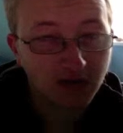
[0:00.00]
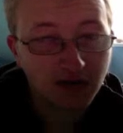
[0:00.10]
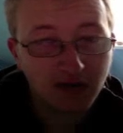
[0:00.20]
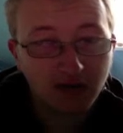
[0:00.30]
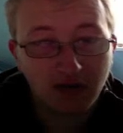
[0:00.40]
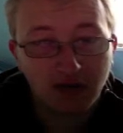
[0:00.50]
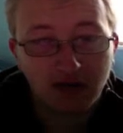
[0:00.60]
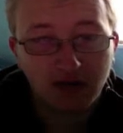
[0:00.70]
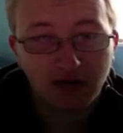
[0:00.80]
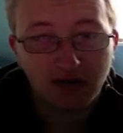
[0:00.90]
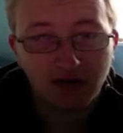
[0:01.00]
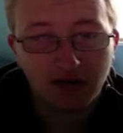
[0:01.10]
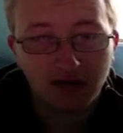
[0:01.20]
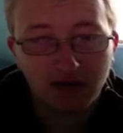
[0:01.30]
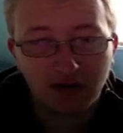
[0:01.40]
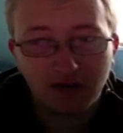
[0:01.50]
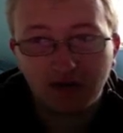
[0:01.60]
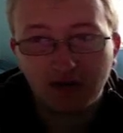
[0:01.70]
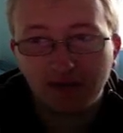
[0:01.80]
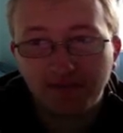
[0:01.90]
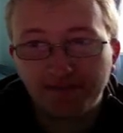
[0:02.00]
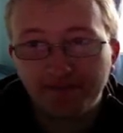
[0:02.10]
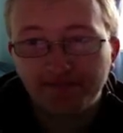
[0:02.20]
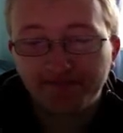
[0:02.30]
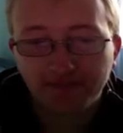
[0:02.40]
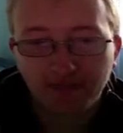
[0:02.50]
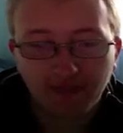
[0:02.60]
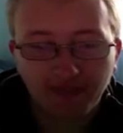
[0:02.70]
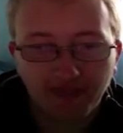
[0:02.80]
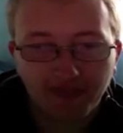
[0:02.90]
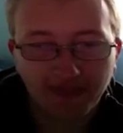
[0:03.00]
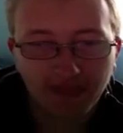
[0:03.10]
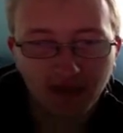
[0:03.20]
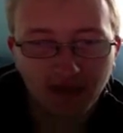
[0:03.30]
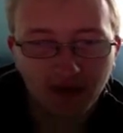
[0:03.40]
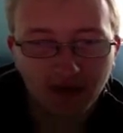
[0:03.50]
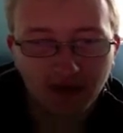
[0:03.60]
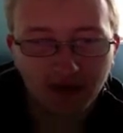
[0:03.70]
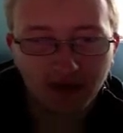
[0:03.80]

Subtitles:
[no speech]